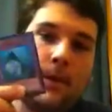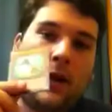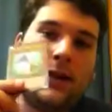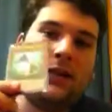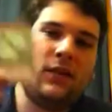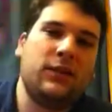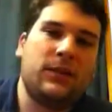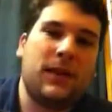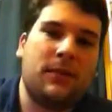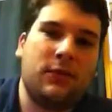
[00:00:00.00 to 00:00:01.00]
I need an
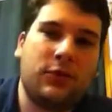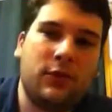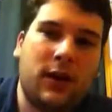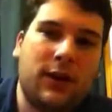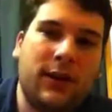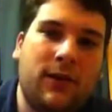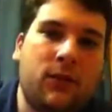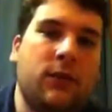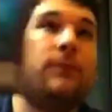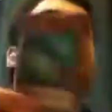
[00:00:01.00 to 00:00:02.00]
ultimate Bamboo Shoot. I only have
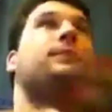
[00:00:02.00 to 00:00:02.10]
one.